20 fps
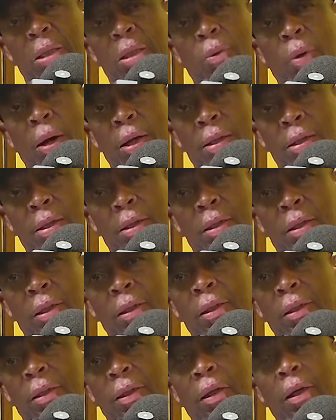White City.
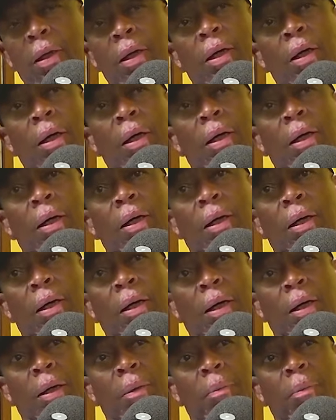Yeah.
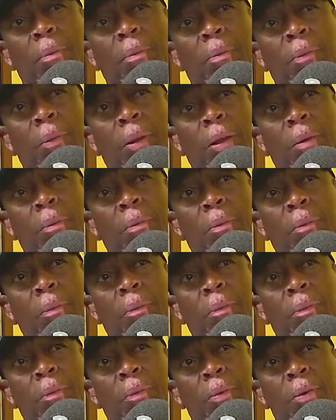Um, um,
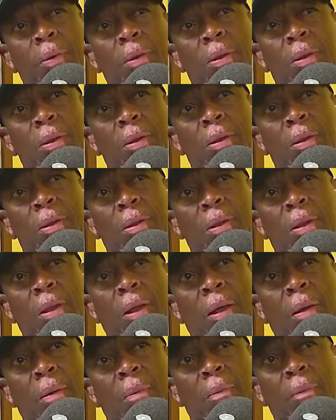
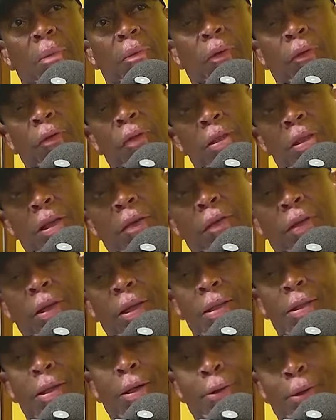um 57
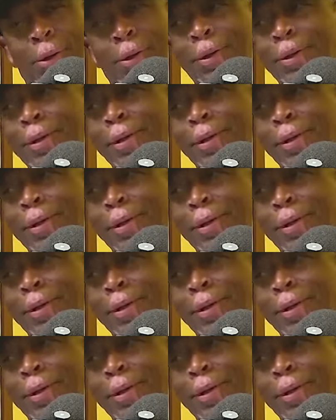years ago.